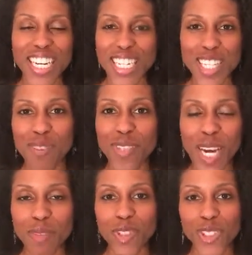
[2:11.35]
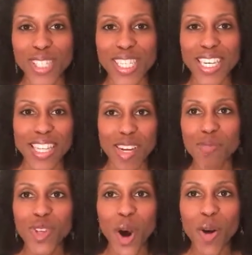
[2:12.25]
and then sometimes you'll see
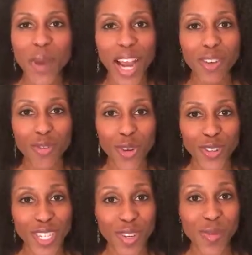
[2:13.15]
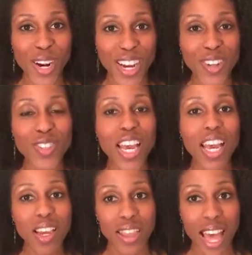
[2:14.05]
them talk back and forth to someone else
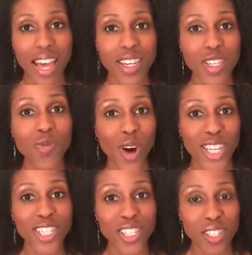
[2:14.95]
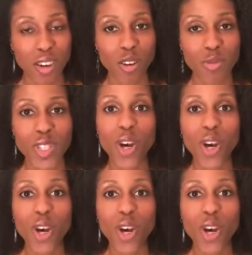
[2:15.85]
that is watching the scope.